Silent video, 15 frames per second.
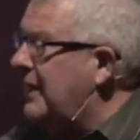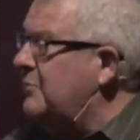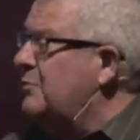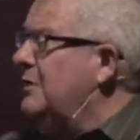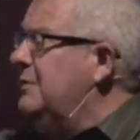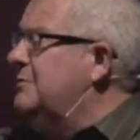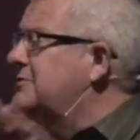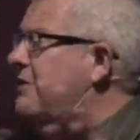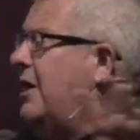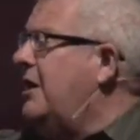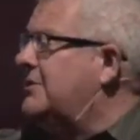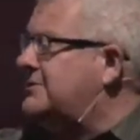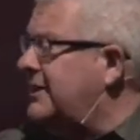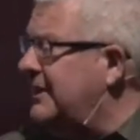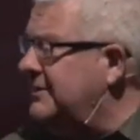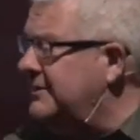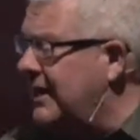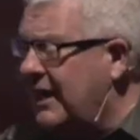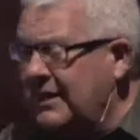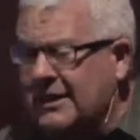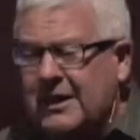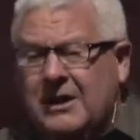And when it was all said and
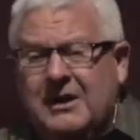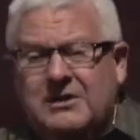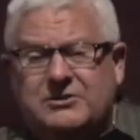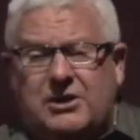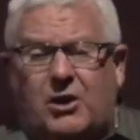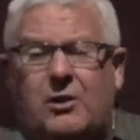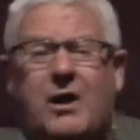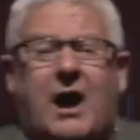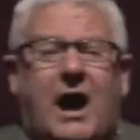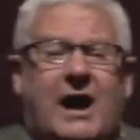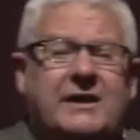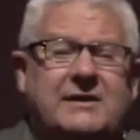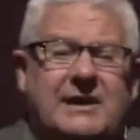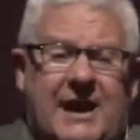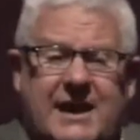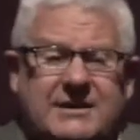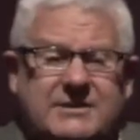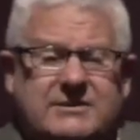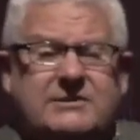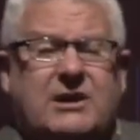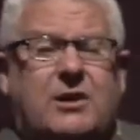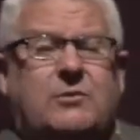done, so
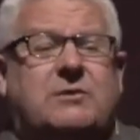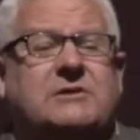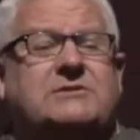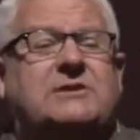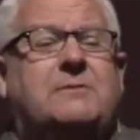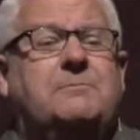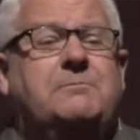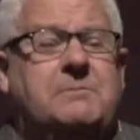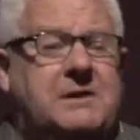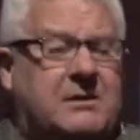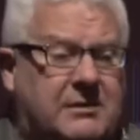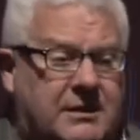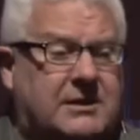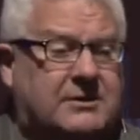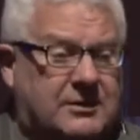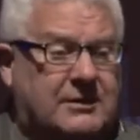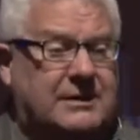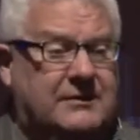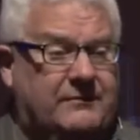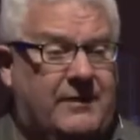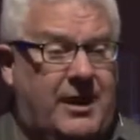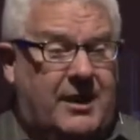unless there was a miracle
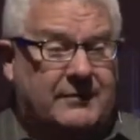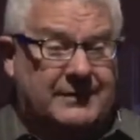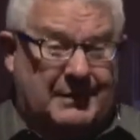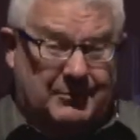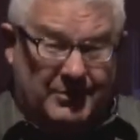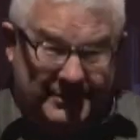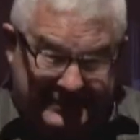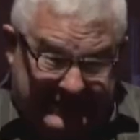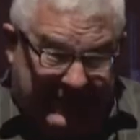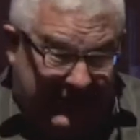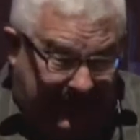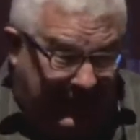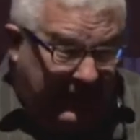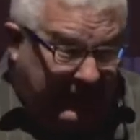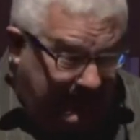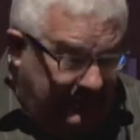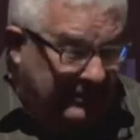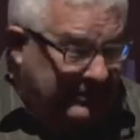involved, I'm going, yeah,